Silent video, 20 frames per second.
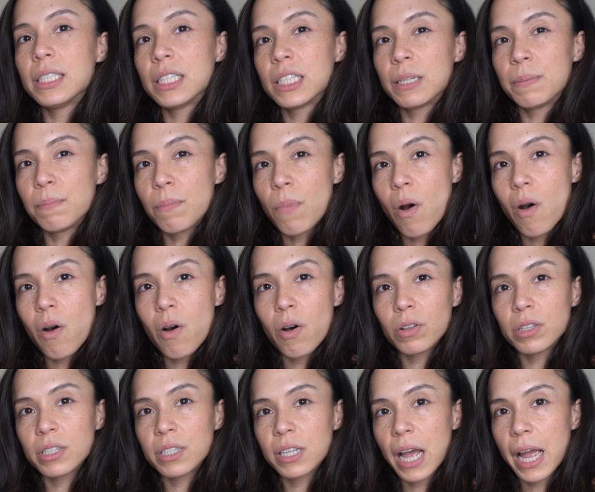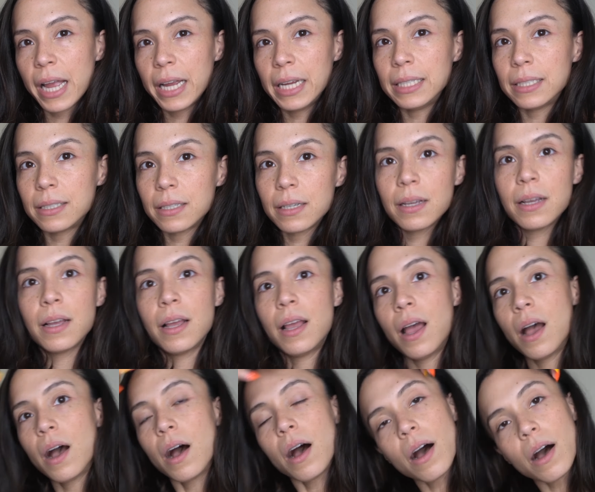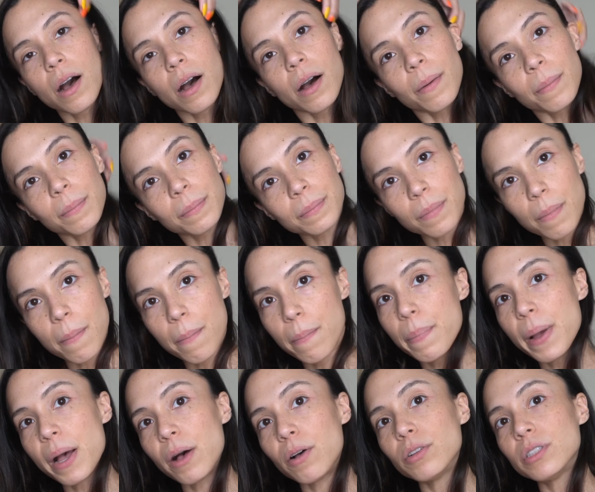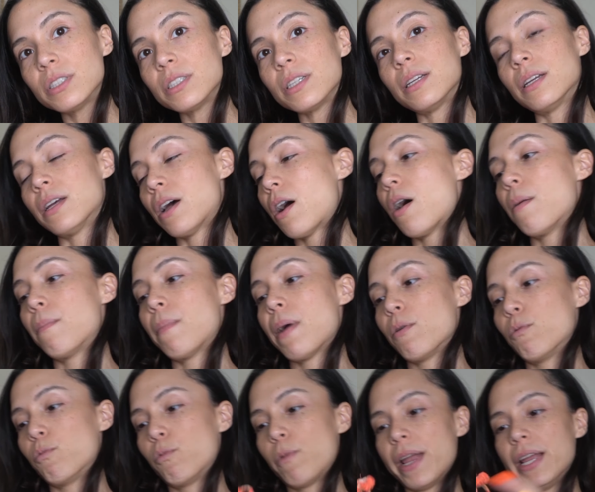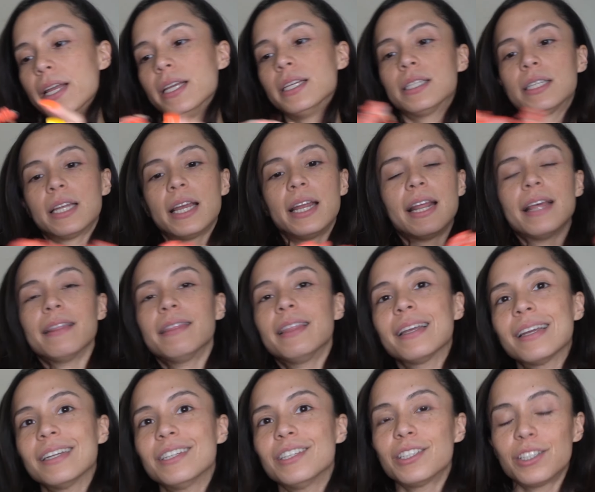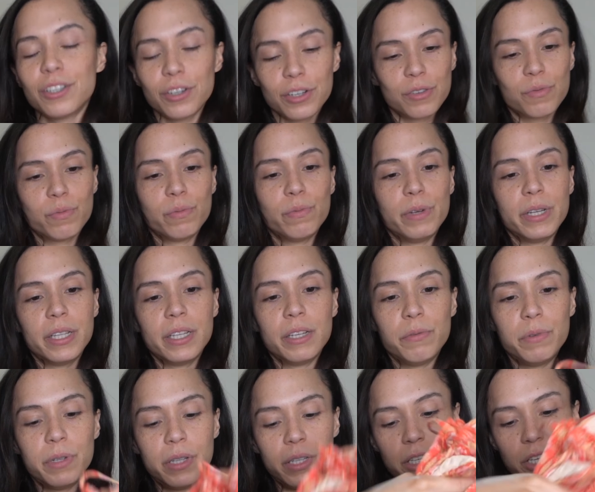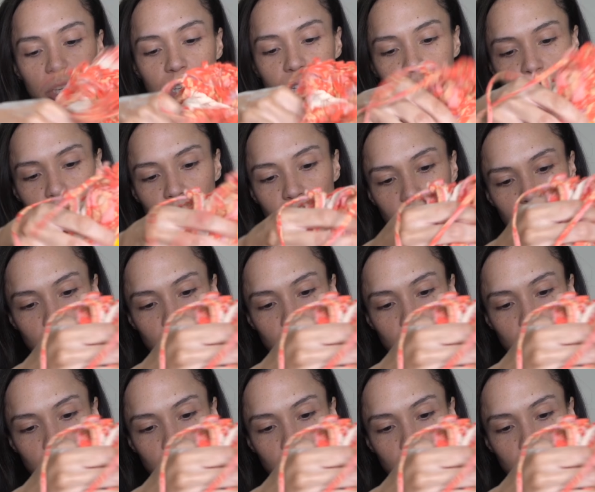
small, tight belt on my waist. And I think it just looks really, really cute.